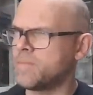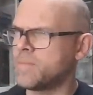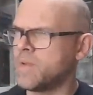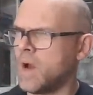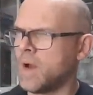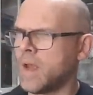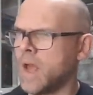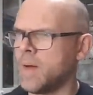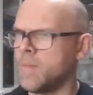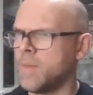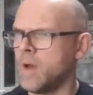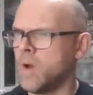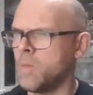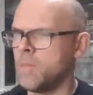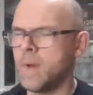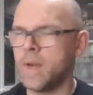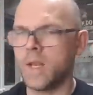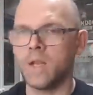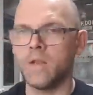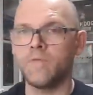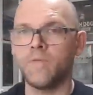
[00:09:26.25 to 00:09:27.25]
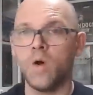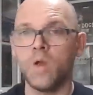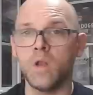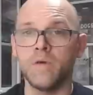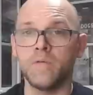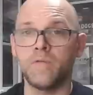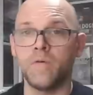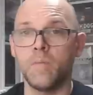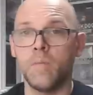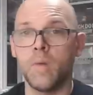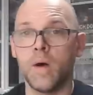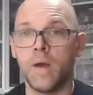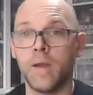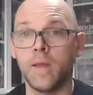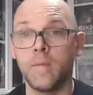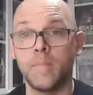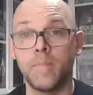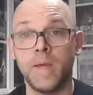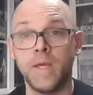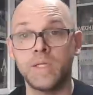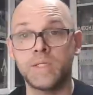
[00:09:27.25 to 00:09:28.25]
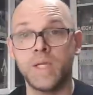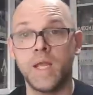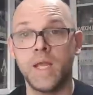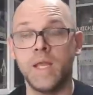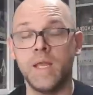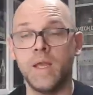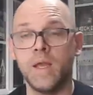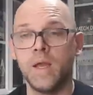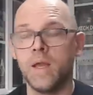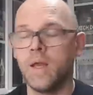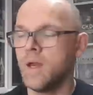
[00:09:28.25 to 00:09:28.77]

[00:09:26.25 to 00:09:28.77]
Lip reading: dug out my old Medal of Honor for my PC,